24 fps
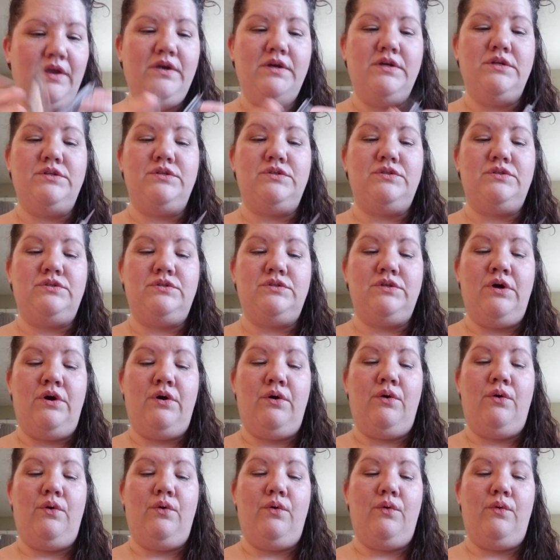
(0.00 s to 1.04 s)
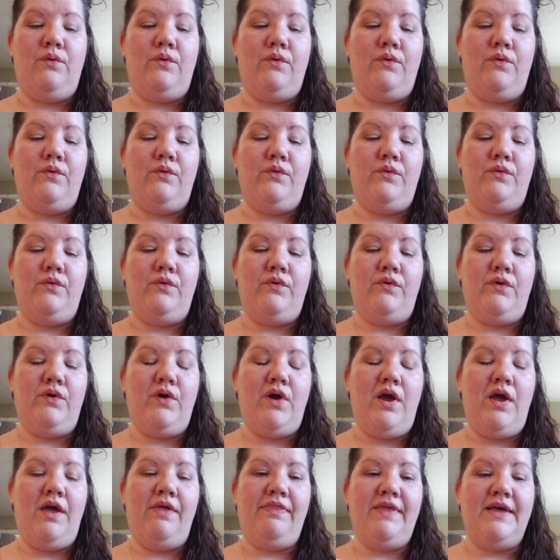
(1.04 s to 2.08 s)
So,
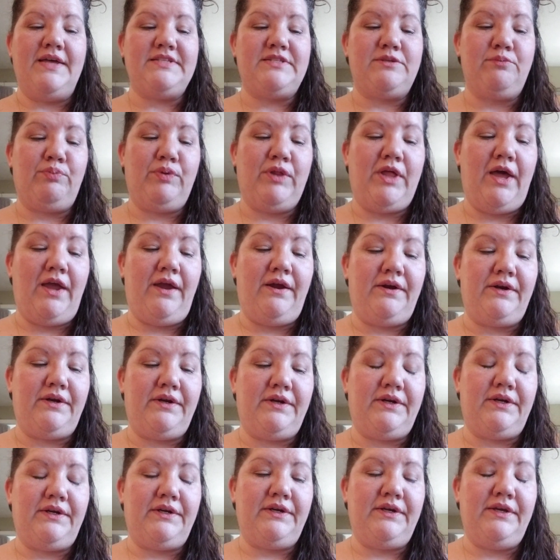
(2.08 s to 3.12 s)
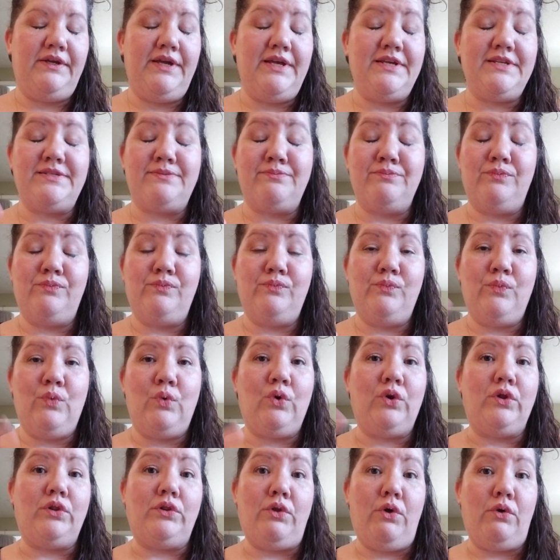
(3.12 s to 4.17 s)
and that supplier is
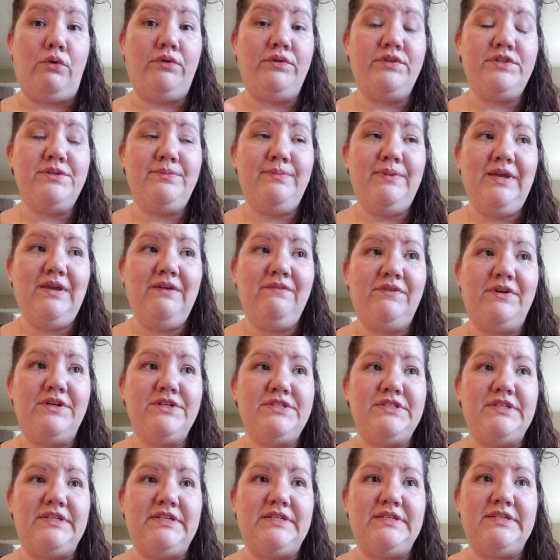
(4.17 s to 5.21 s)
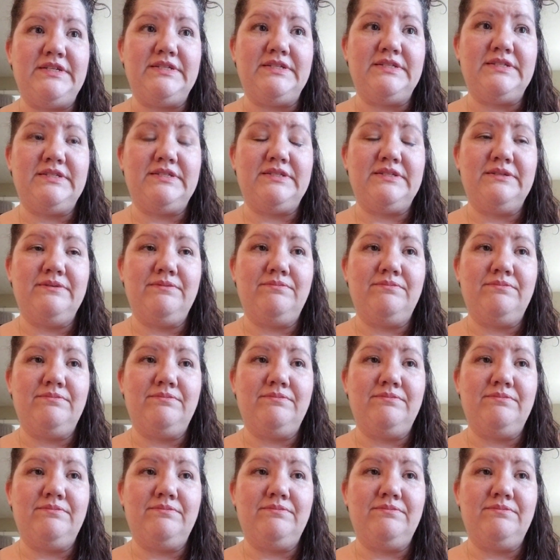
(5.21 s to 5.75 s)
more local to me versus,